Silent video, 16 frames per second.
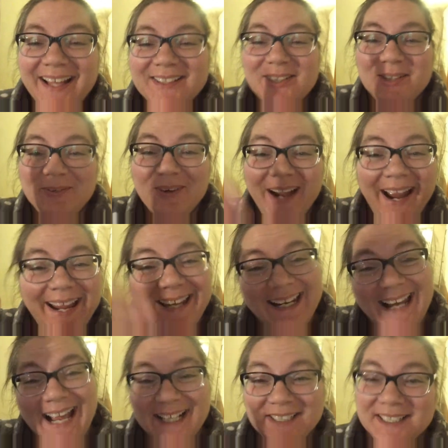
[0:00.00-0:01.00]
to where I can
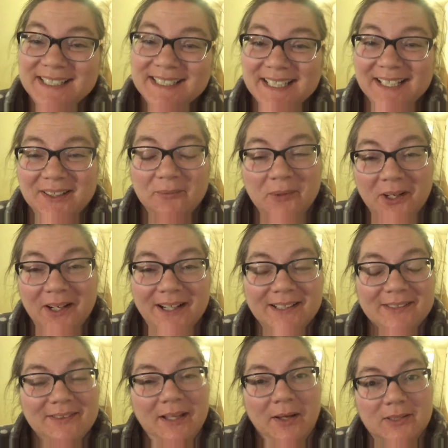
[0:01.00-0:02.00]
actually see the words
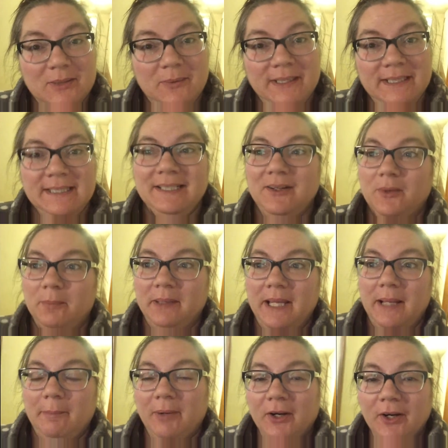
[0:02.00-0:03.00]
without squinting or
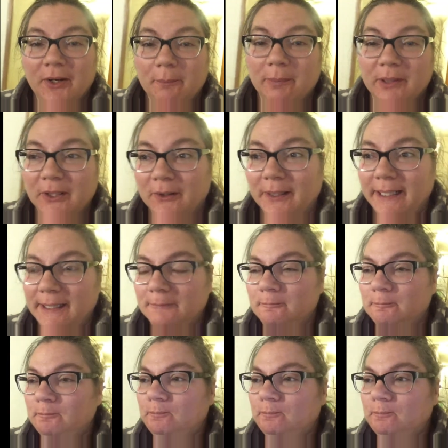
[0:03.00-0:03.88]
being blurry.